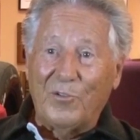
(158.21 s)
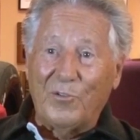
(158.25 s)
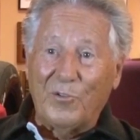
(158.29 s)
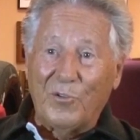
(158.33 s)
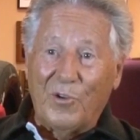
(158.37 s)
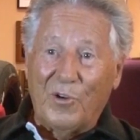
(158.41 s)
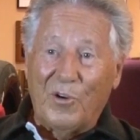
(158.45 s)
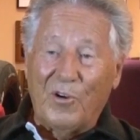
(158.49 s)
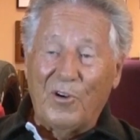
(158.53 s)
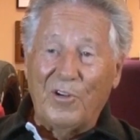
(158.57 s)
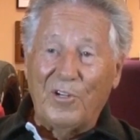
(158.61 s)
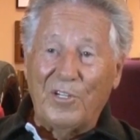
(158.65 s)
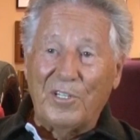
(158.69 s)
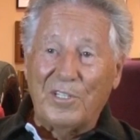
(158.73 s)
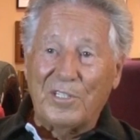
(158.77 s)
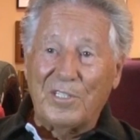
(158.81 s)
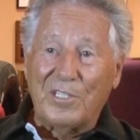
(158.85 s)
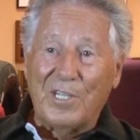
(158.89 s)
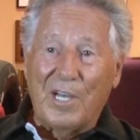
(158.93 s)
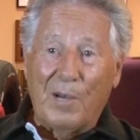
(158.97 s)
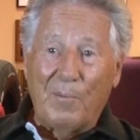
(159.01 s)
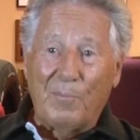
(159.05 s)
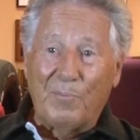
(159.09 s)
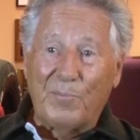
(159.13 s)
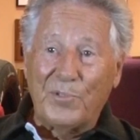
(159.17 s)
to earn a
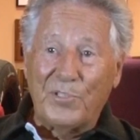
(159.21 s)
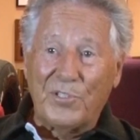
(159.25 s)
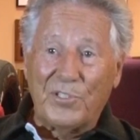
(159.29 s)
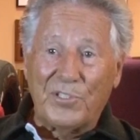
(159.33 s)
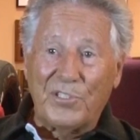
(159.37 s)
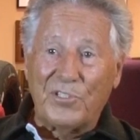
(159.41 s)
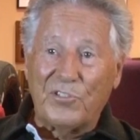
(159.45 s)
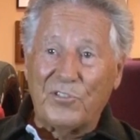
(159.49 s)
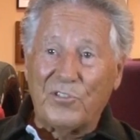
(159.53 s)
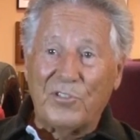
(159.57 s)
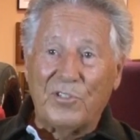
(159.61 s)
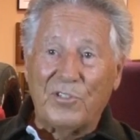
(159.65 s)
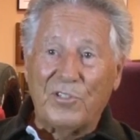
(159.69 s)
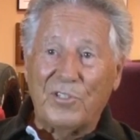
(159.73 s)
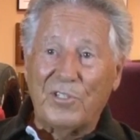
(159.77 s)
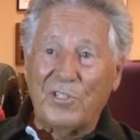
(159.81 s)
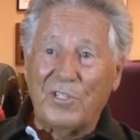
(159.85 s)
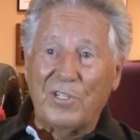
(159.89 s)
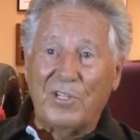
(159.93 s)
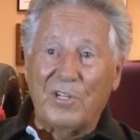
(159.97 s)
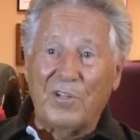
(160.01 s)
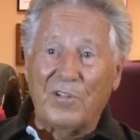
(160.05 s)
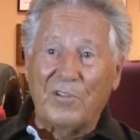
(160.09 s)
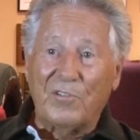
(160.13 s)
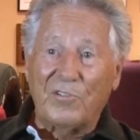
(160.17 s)
top position,
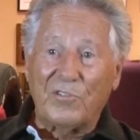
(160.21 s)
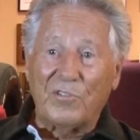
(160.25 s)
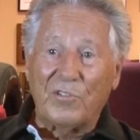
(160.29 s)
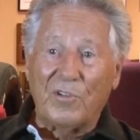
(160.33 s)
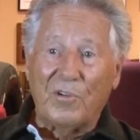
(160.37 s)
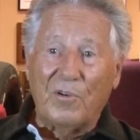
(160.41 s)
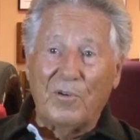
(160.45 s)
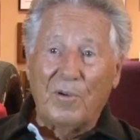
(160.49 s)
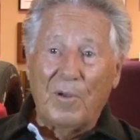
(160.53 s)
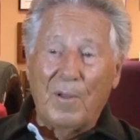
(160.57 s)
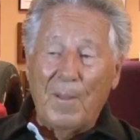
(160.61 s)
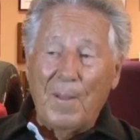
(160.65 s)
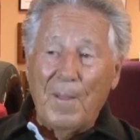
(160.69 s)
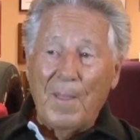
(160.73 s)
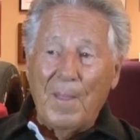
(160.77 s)
you know. So